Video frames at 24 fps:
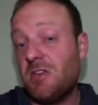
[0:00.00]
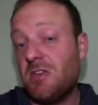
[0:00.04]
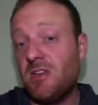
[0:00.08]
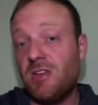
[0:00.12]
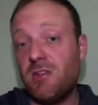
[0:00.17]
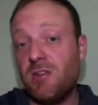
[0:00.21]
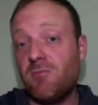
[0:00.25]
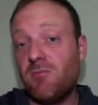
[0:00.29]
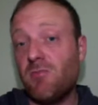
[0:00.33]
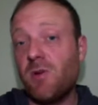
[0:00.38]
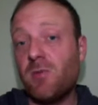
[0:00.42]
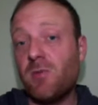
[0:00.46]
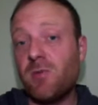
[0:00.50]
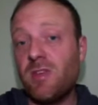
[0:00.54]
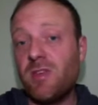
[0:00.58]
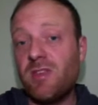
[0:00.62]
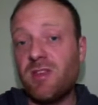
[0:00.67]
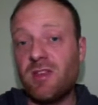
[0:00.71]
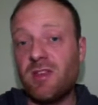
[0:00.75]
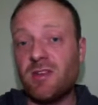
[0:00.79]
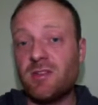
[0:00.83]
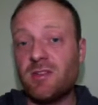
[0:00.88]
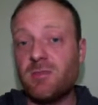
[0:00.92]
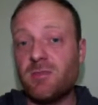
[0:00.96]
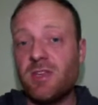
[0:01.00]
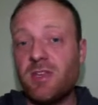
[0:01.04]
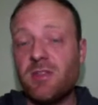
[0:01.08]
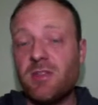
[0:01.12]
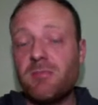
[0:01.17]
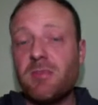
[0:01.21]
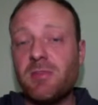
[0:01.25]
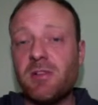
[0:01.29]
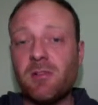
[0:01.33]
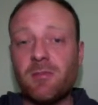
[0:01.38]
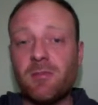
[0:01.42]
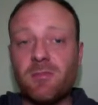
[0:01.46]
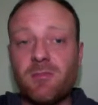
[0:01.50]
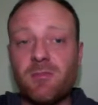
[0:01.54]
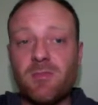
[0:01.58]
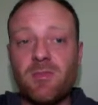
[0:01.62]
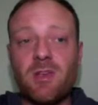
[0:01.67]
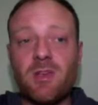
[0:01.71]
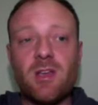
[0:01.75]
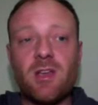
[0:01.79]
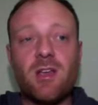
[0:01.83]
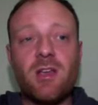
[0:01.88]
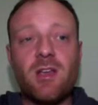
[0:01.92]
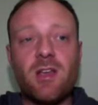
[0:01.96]
in what we think to be the middle
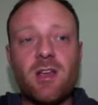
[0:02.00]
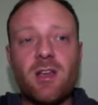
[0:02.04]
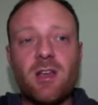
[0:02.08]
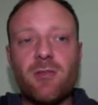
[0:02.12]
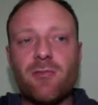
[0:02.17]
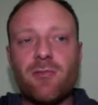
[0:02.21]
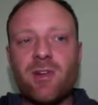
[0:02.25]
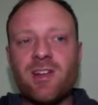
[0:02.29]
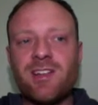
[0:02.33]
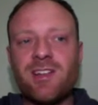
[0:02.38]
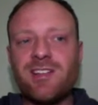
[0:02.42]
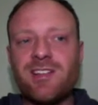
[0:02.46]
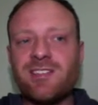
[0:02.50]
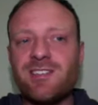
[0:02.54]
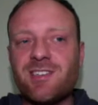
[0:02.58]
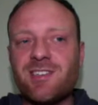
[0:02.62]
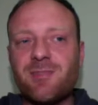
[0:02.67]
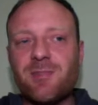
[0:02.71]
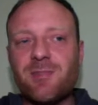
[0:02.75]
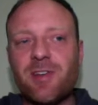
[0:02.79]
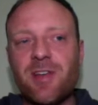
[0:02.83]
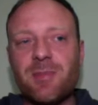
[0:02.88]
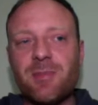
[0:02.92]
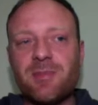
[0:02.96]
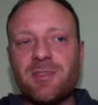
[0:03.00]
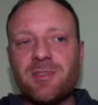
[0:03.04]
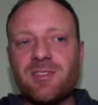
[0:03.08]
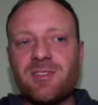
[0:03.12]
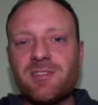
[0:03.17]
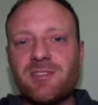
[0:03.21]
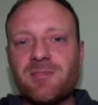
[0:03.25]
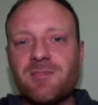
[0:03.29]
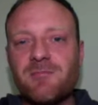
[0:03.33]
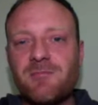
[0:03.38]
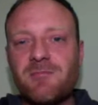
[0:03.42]
and run it and see what happens.